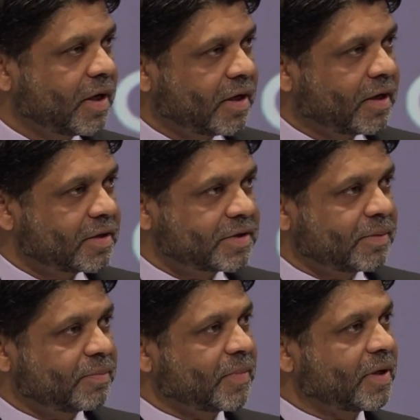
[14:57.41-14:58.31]

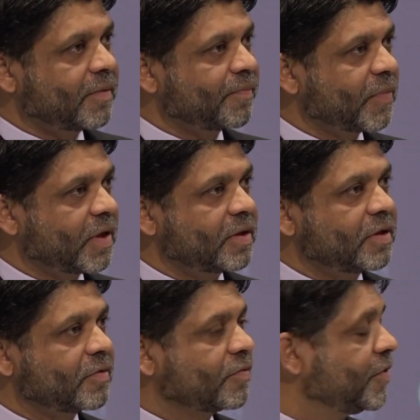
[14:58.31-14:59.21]
at
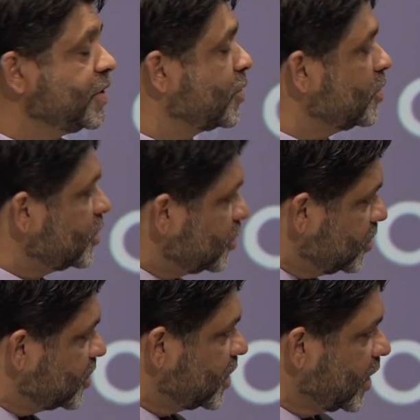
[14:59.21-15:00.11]
the Fiji
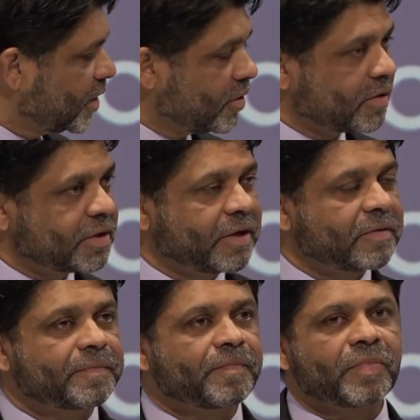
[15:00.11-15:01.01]
Constitution Day cocktail.